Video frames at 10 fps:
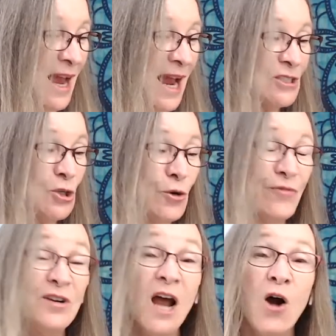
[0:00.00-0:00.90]
as you
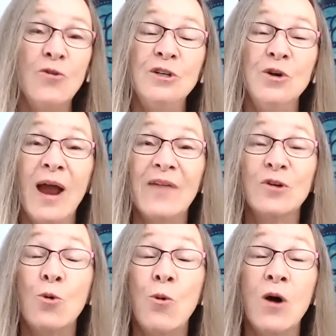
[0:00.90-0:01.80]
have known you have,
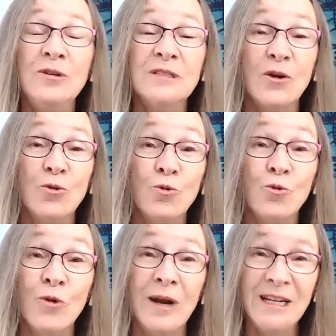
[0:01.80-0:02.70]
quote,
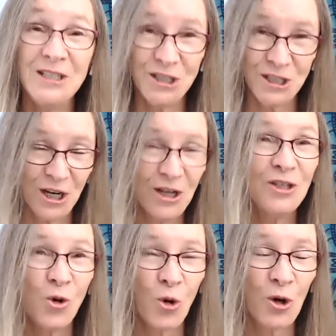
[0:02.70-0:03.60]
reached
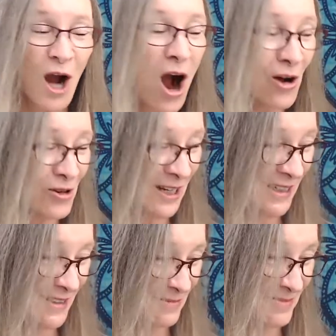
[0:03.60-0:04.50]
your
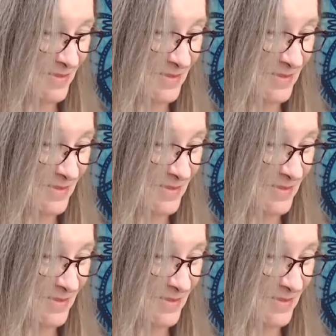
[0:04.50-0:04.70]
calling.